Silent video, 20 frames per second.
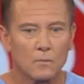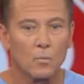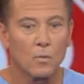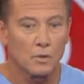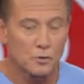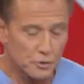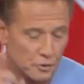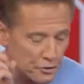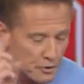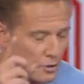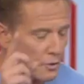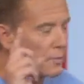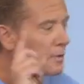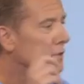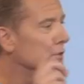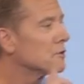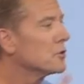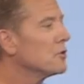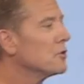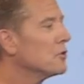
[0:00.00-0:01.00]
What you're
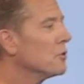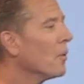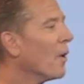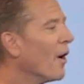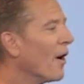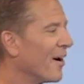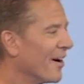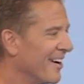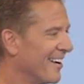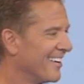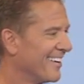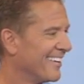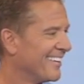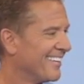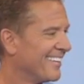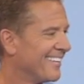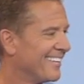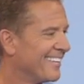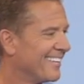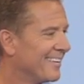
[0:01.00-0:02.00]
doing is who you are.
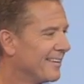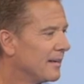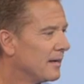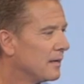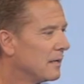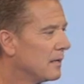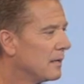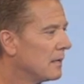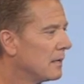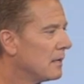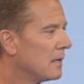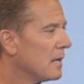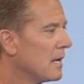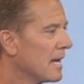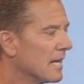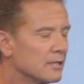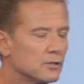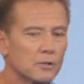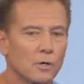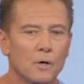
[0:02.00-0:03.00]

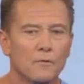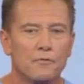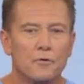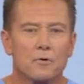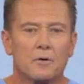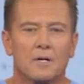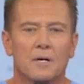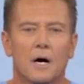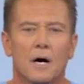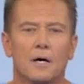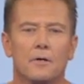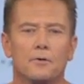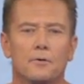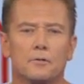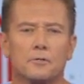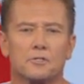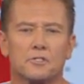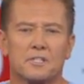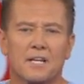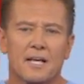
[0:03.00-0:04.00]
And so if you can
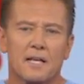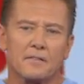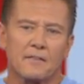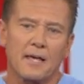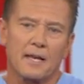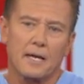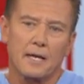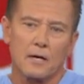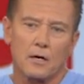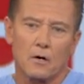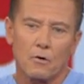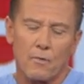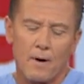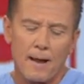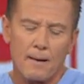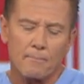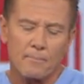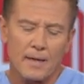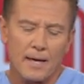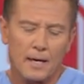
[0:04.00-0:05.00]
understand that and
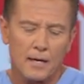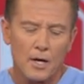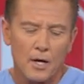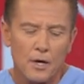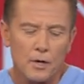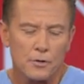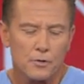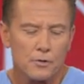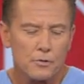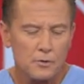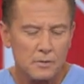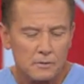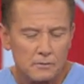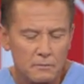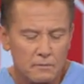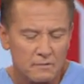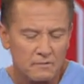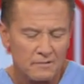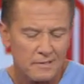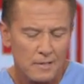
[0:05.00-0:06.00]
grab that, you
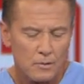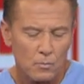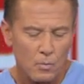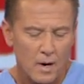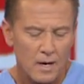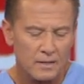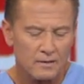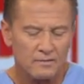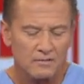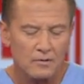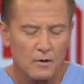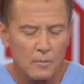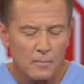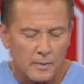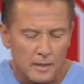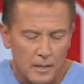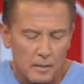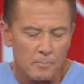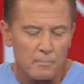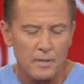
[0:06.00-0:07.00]
can see why so many